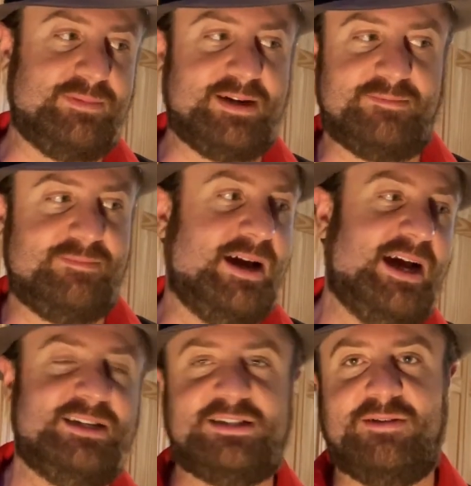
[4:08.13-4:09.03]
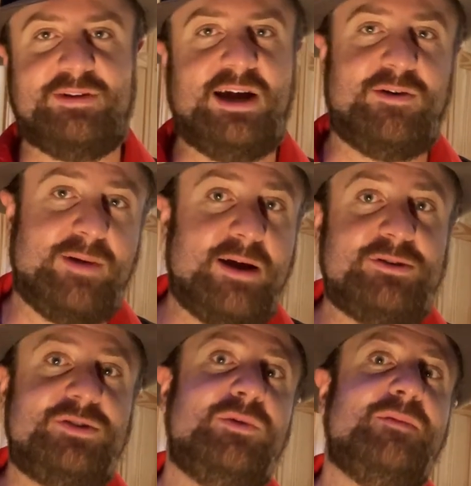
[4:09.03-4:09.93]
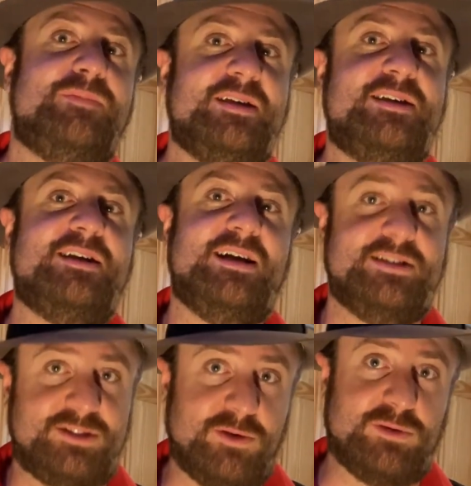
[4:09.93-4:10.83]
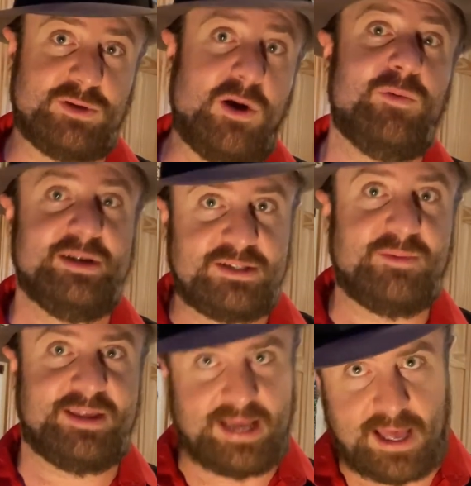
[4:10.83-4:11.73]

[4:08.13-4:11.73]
but I just never got around to it because there was always something